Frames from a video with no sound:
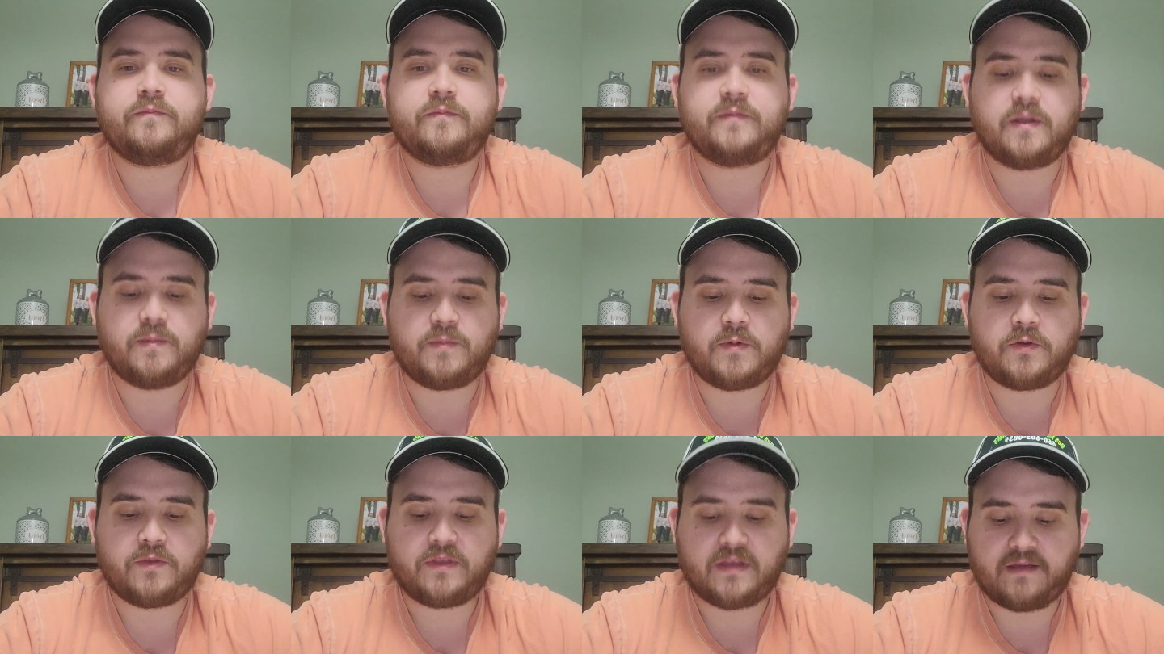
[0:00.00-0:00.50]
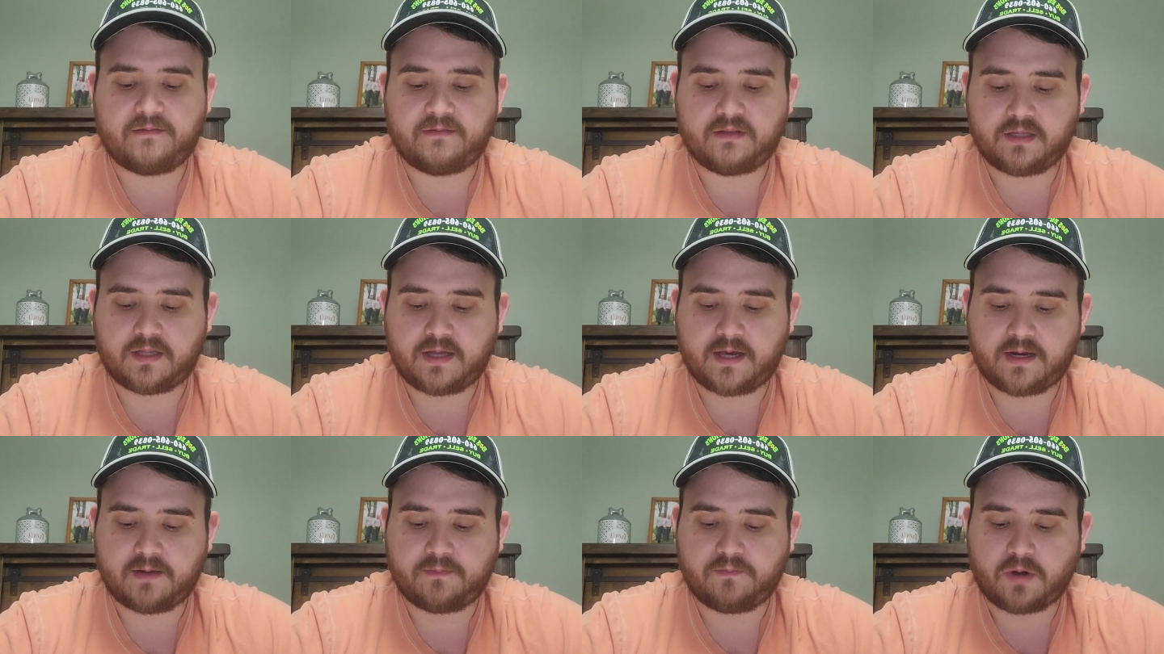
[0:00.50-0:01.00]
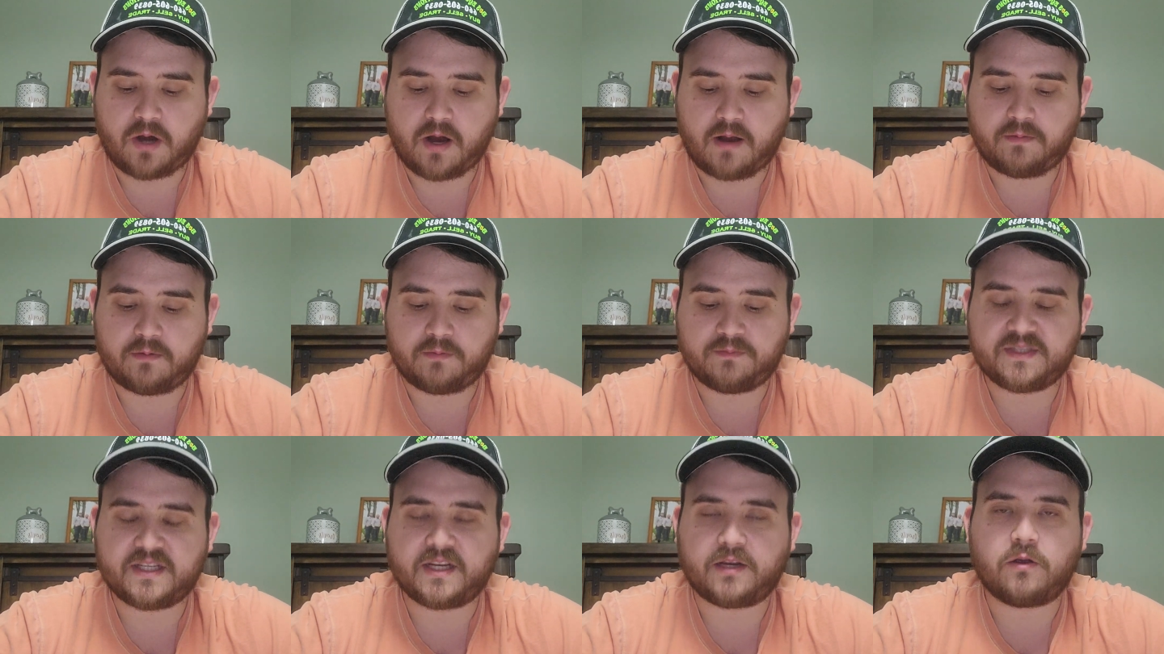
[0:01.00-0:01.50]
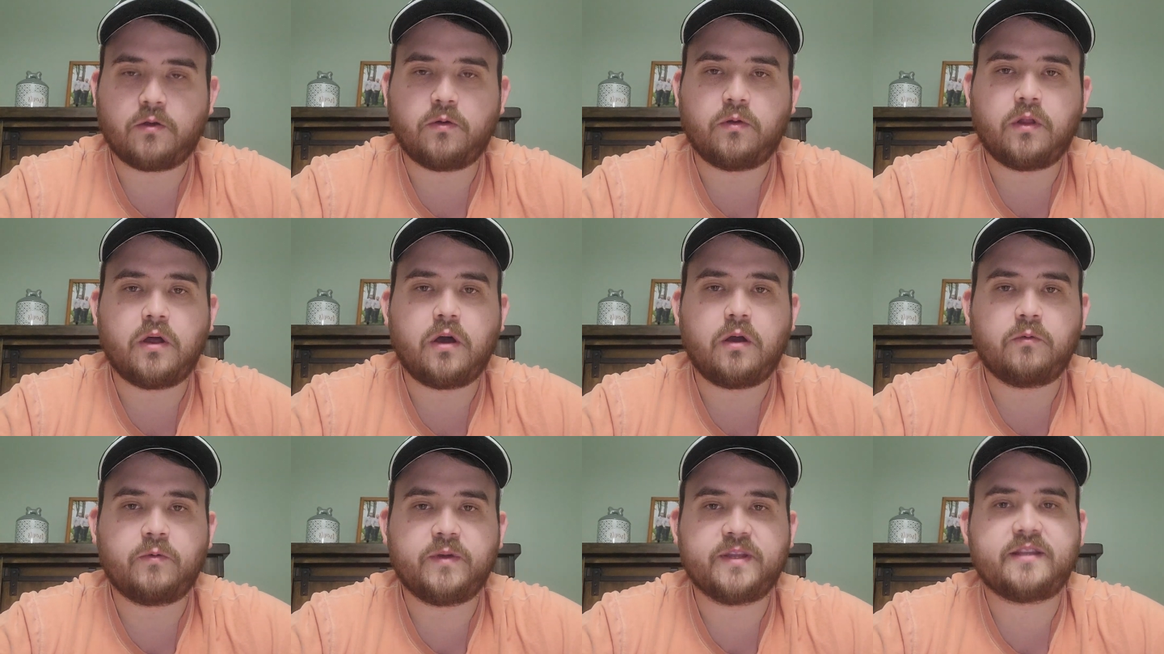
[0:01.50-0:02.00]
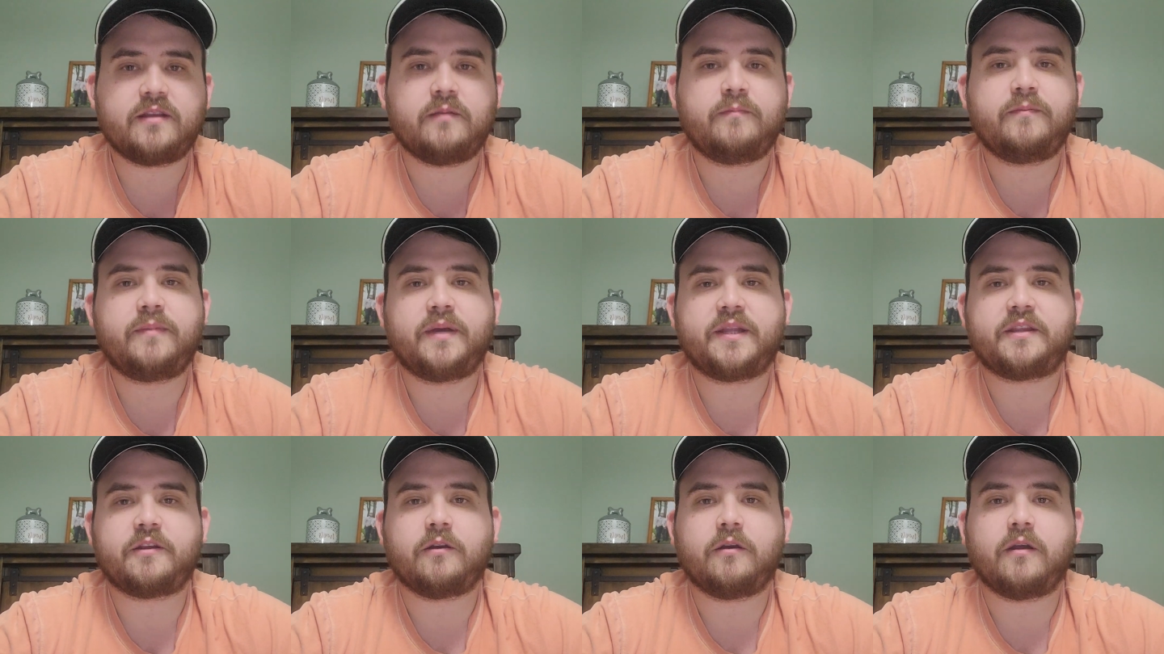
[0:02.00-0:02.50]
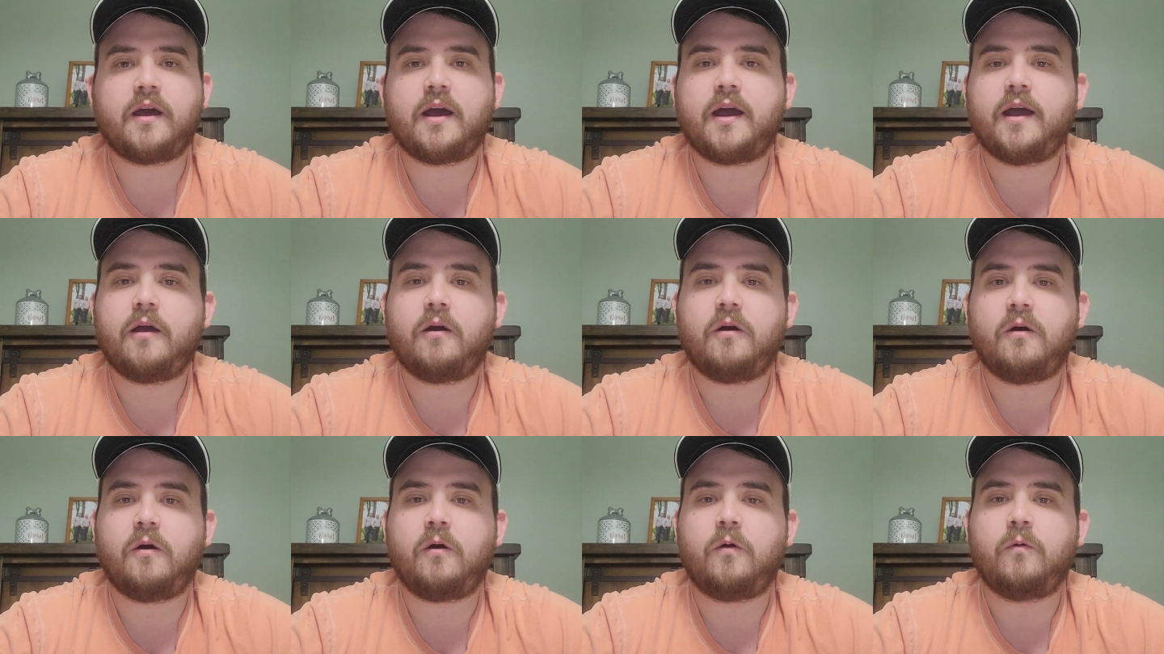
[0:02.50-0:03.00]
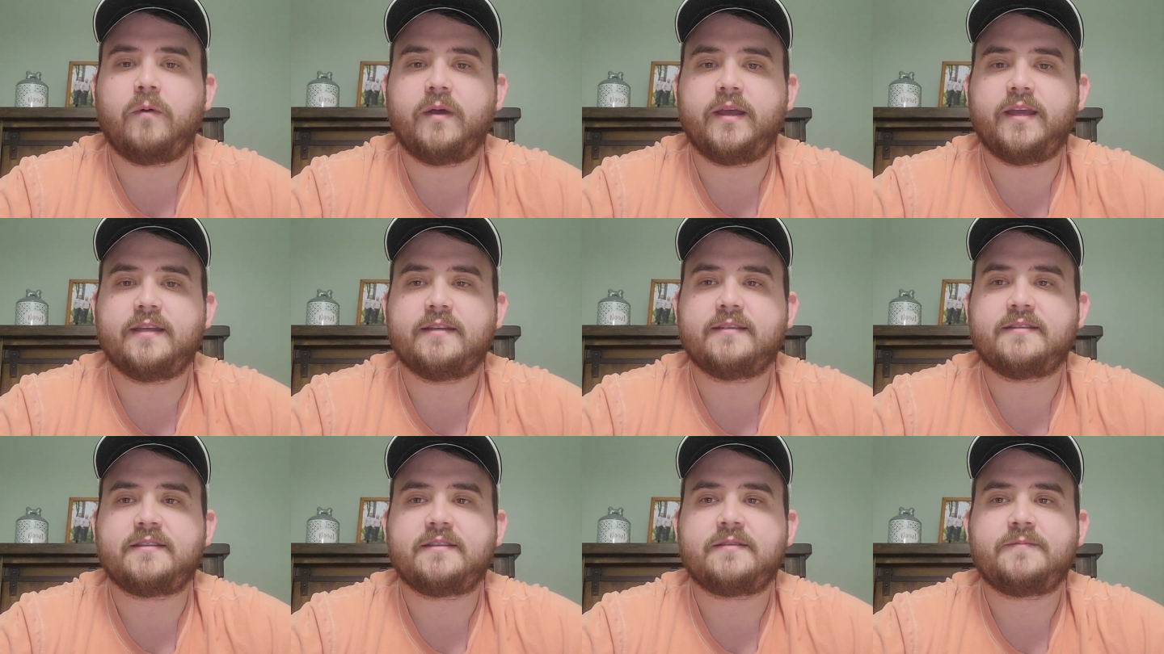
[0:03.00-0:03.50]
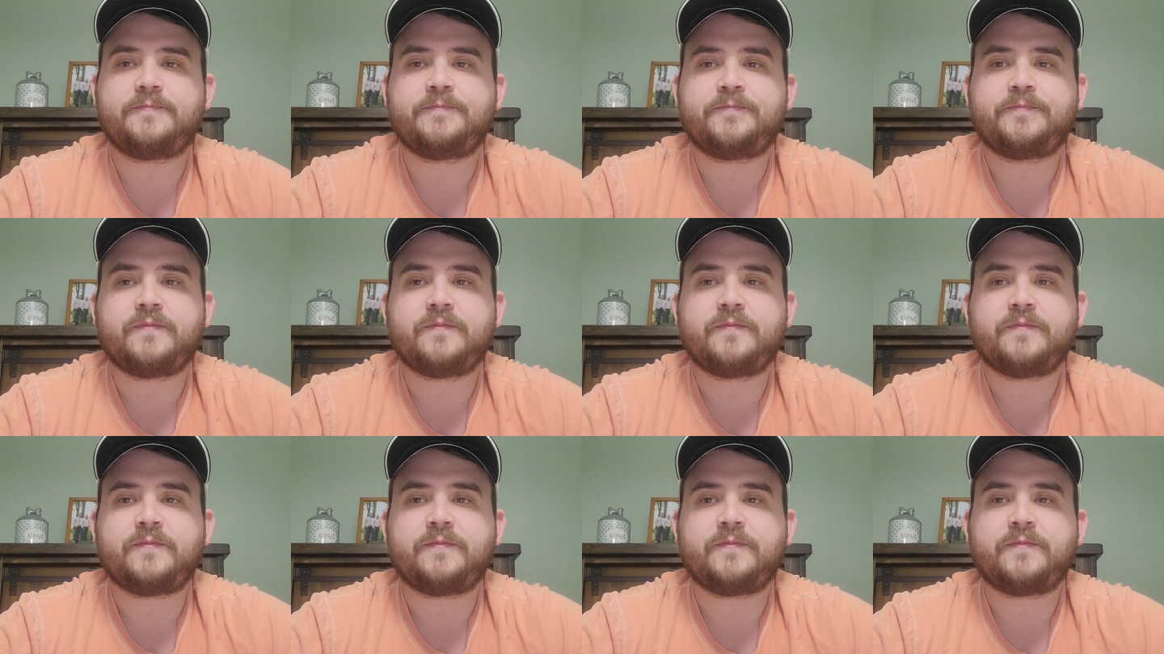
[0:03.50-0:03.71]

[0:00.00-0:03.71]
They both have a lot of problems that go along with them, but they're not always,